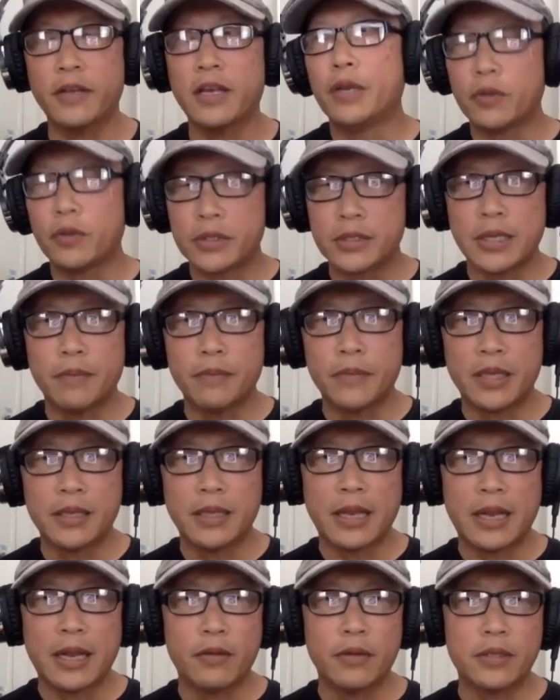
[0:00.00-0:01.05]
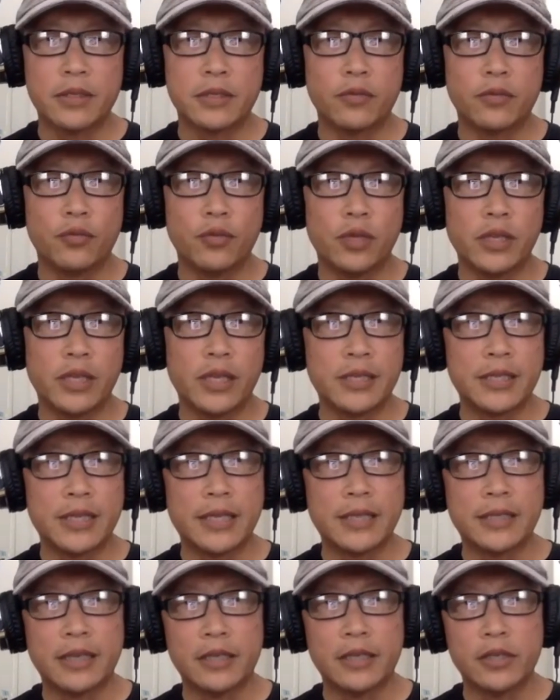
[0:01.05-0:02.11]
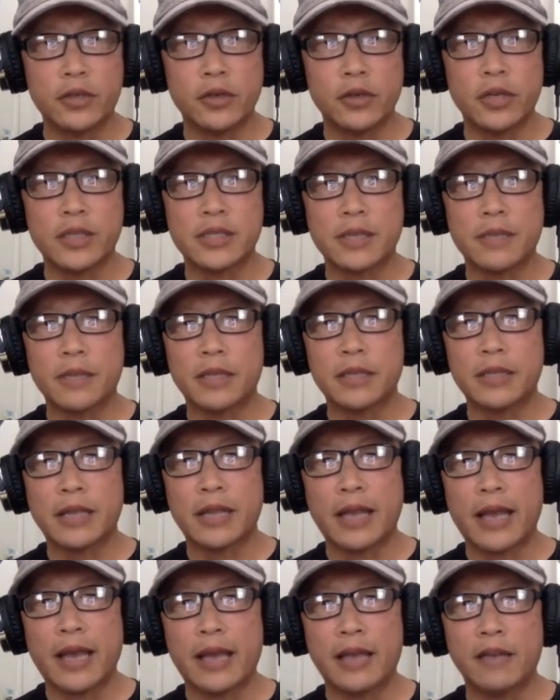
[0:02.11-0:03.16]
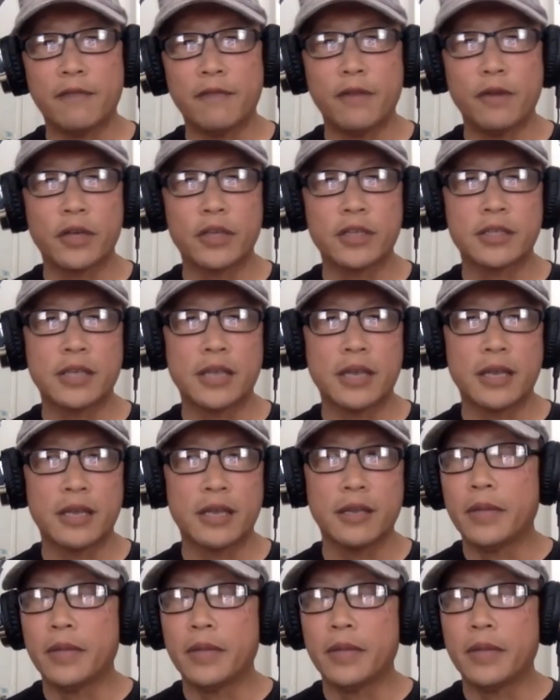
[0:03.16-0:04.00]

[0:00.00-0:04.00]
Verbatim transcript: But it was something that I was really intent on doing, and something that I had to focus on.